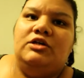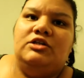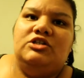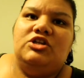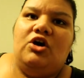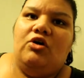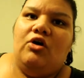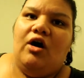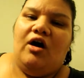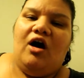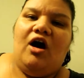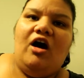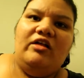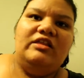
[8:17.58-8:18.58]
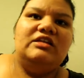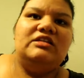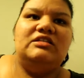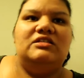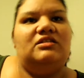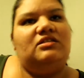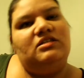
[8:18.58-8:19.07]
So all this
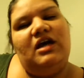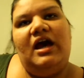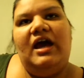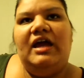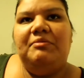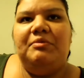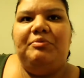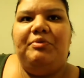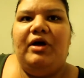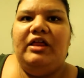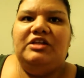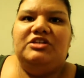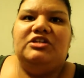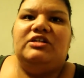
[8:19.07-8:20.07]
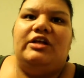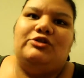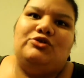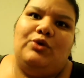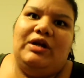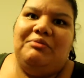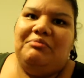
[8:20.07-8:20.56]
time, it probably took like
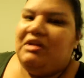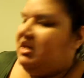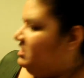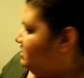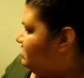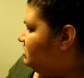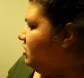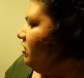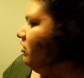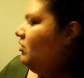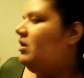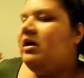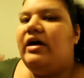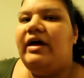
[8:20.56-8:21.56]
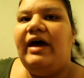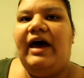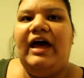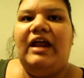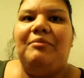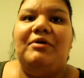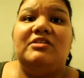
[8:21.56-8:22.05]
20 minutes. So
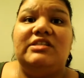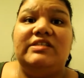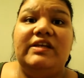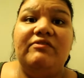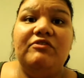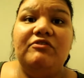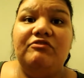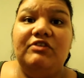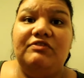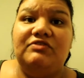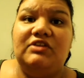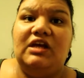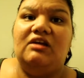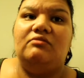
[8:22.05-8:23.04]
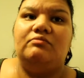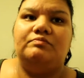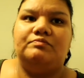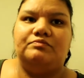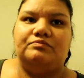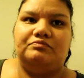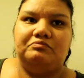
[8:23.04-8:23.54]
at about 7:50,
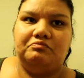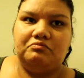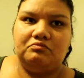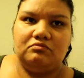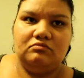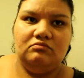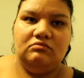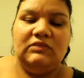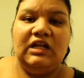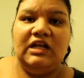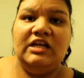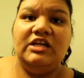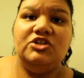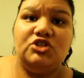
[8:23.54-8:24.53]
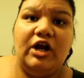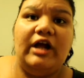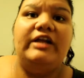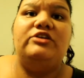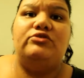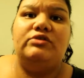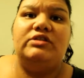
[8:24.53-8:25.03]
he
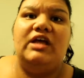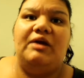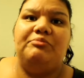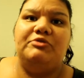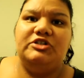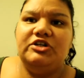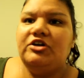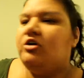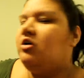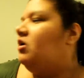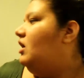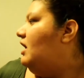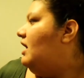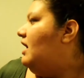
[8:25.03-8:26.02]
tried doing the epidural.